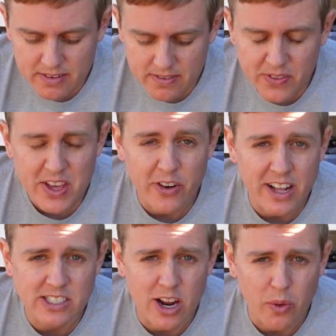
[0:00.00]
the
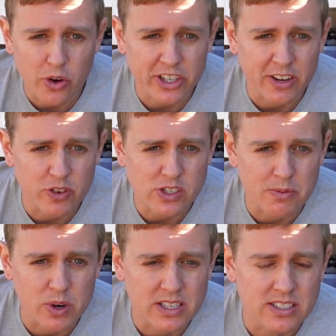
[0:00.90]
internet's not working for some
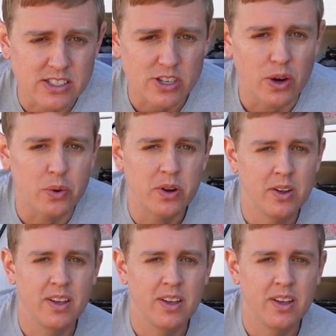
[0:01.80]
reason, so